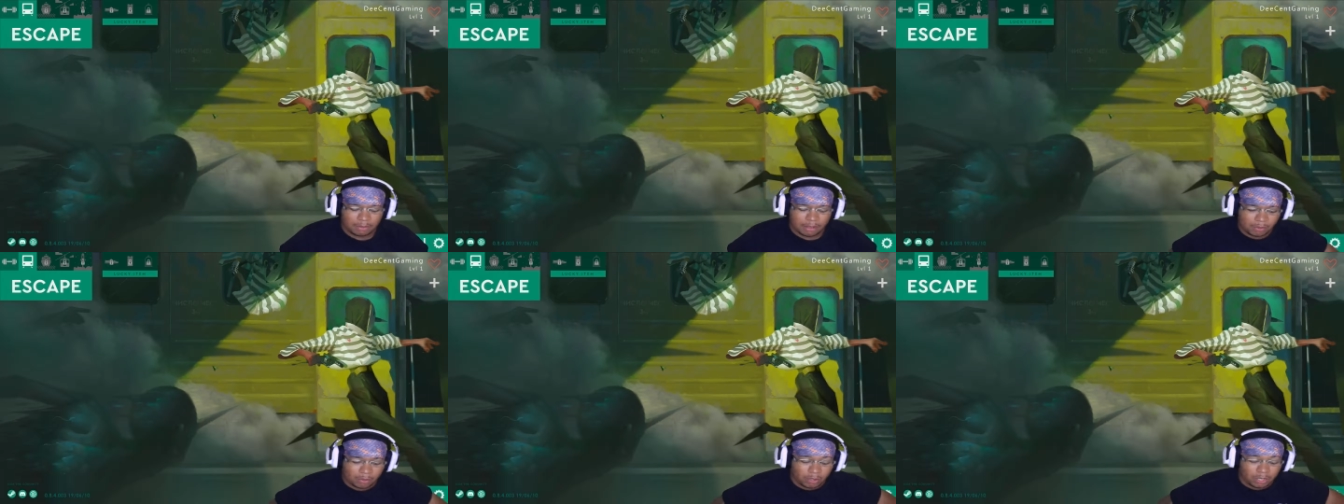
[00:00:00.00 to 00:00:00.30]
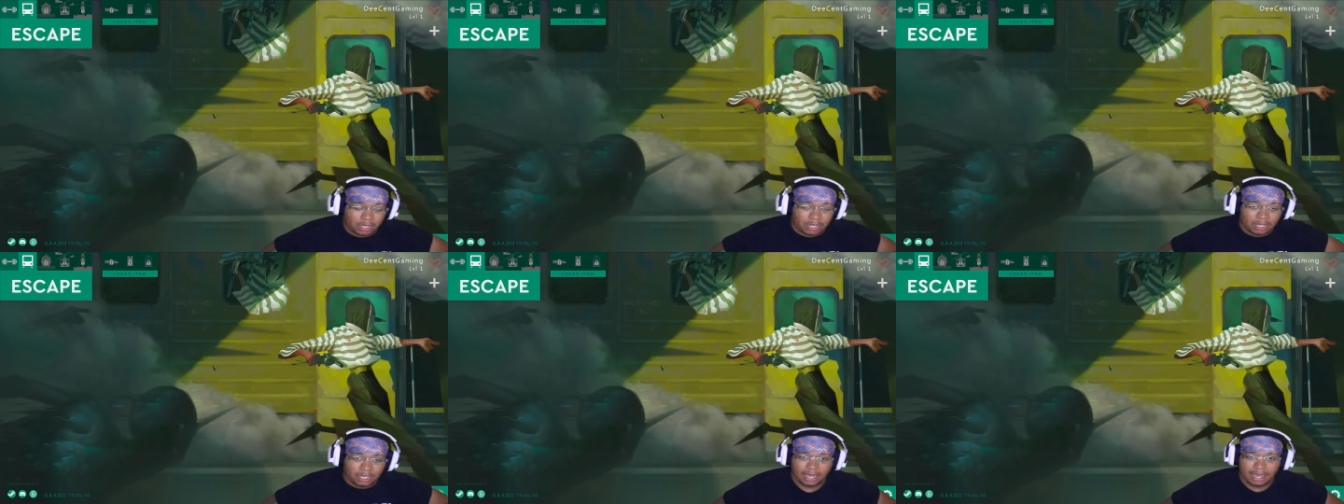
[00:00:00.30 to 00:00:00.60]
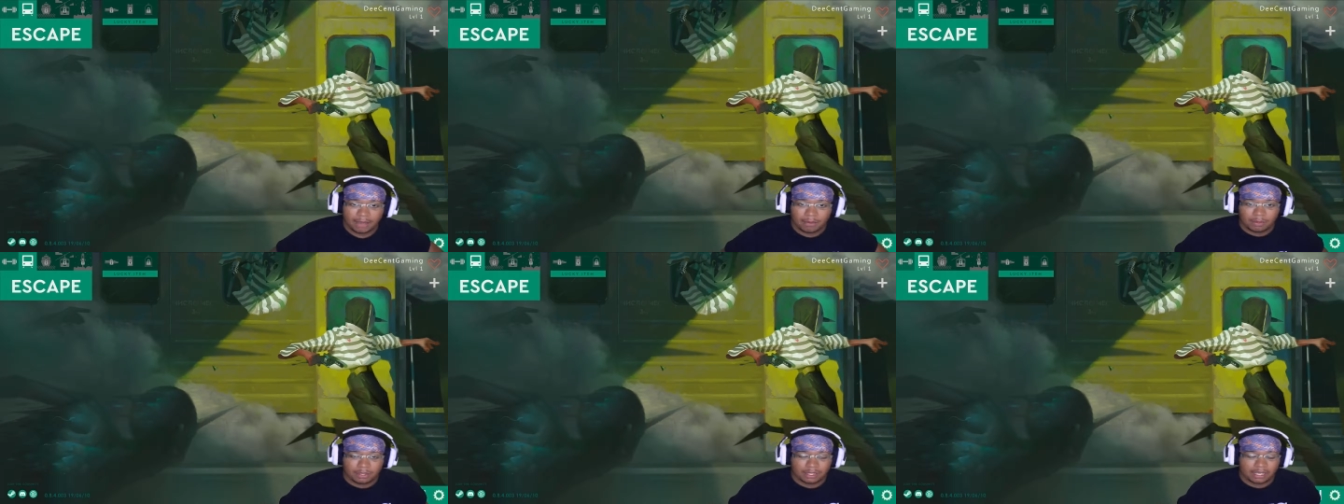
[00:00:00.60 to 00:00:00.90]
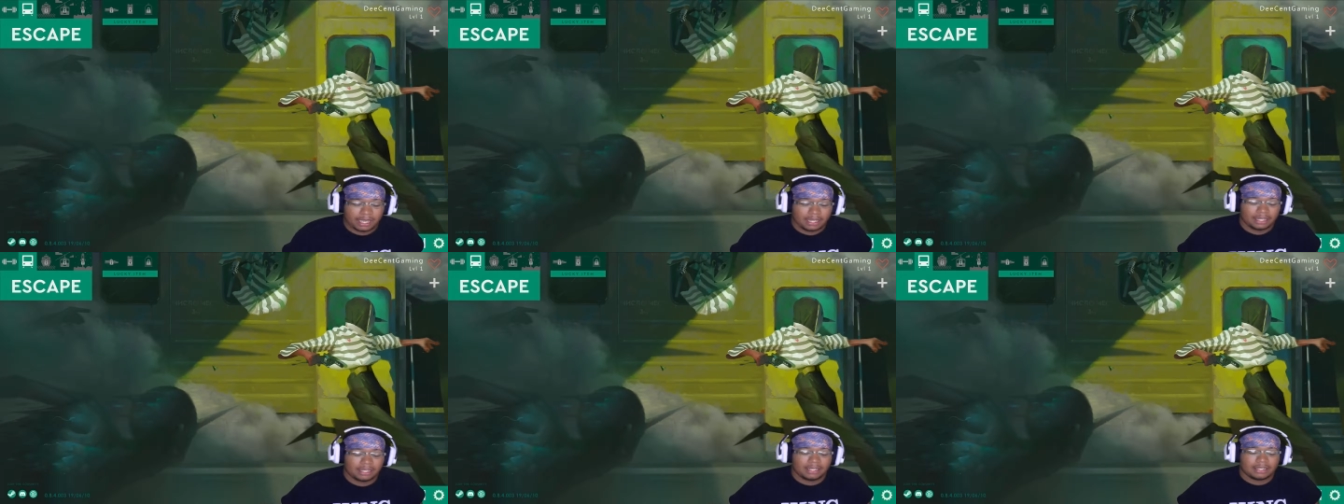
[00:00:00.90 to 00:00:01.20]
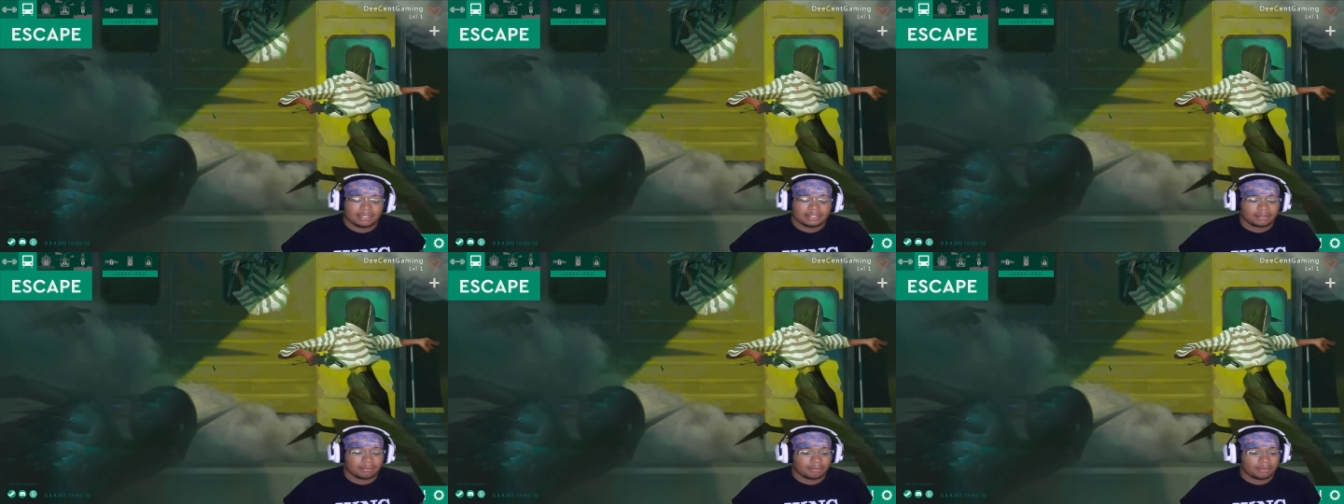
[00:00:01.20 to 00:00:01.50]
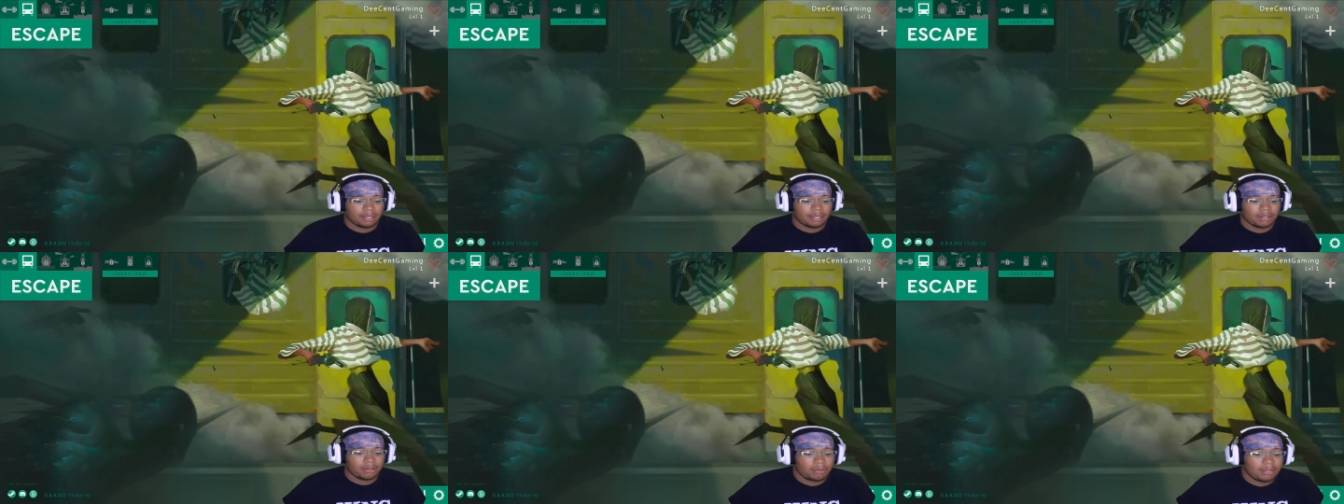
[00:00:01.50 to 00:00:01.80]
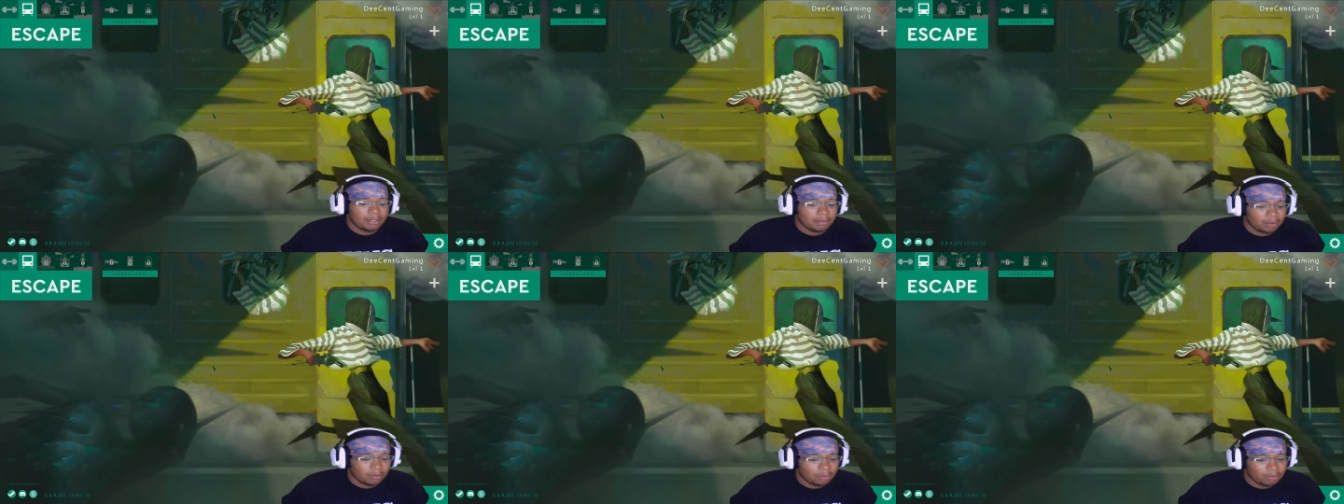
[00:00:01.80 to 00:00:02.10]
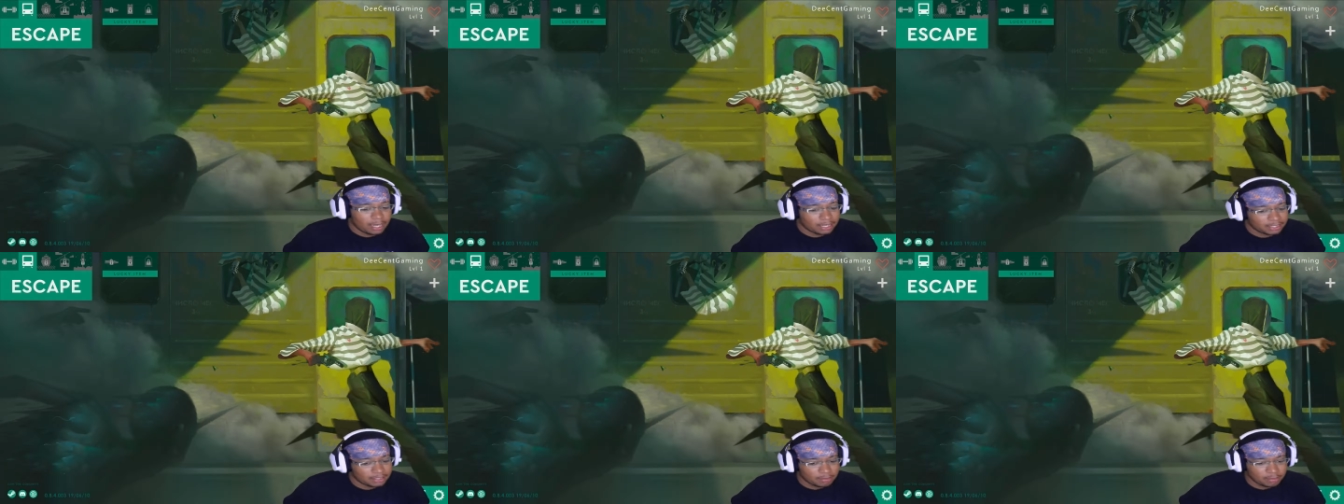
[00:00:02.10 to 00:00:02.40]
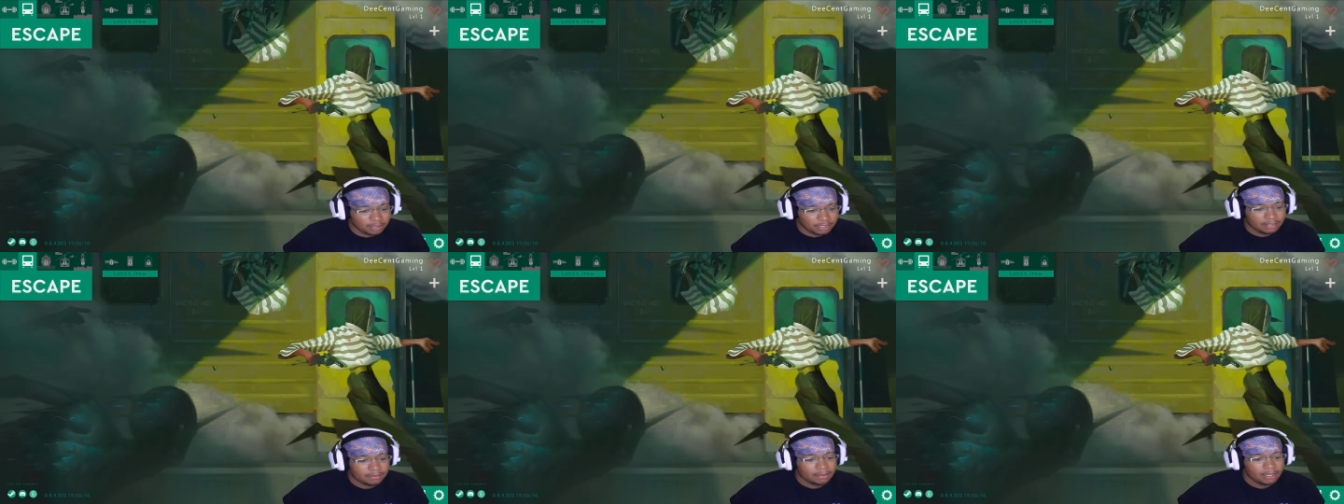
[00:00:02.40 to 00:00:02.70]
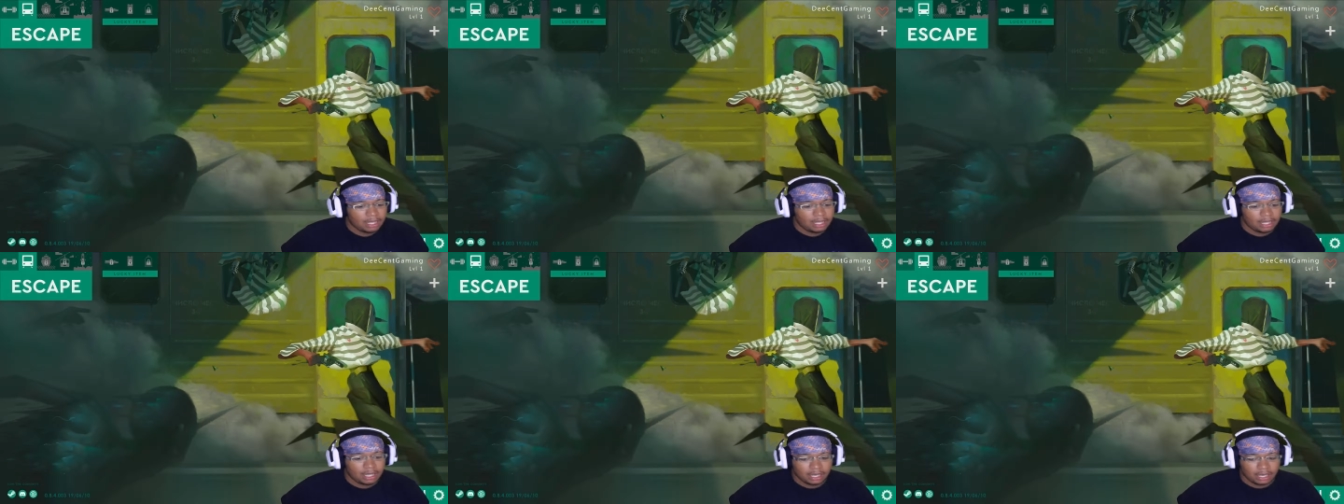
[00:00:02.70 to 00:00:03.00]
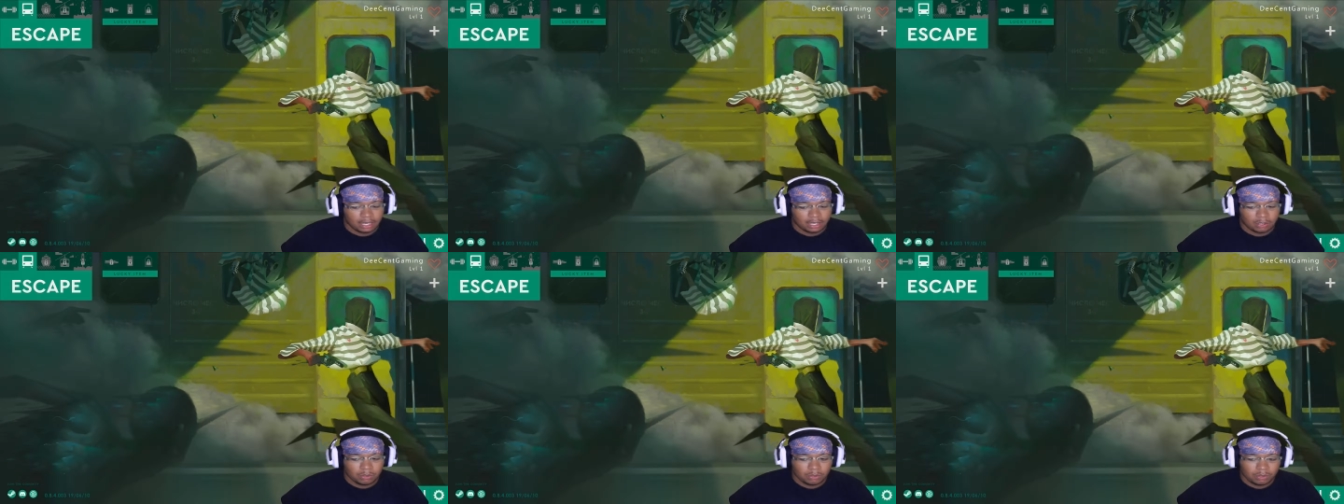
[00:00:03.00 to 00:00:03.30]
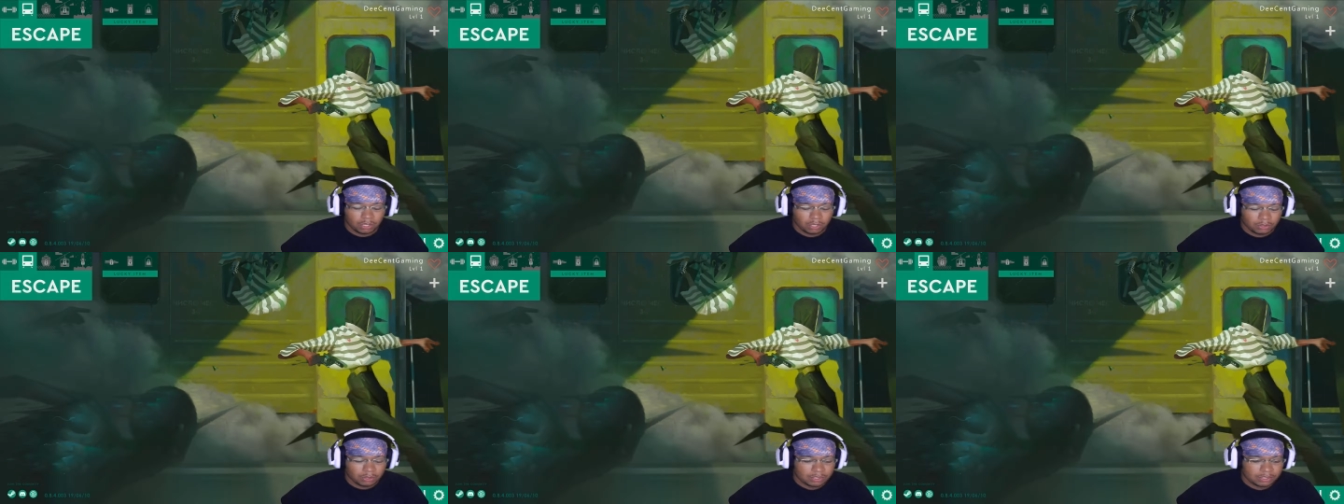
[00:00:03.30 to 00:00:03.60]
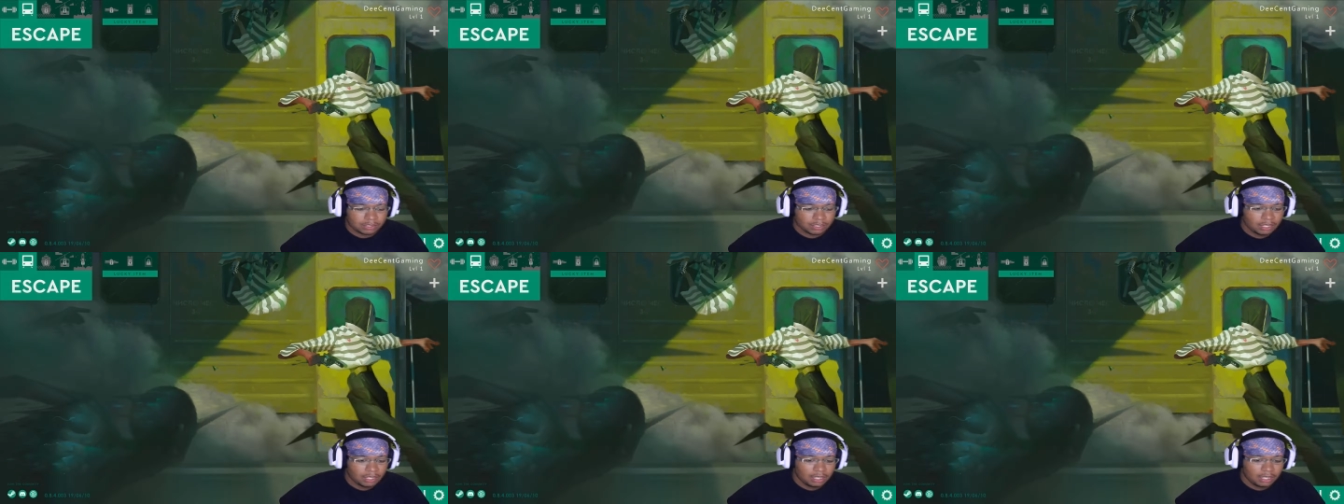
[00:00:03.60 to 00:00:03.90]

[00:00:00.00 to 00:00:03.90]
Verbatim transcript: Maybe we'll collab with Kayla and some other people possibly. Uh, who knows.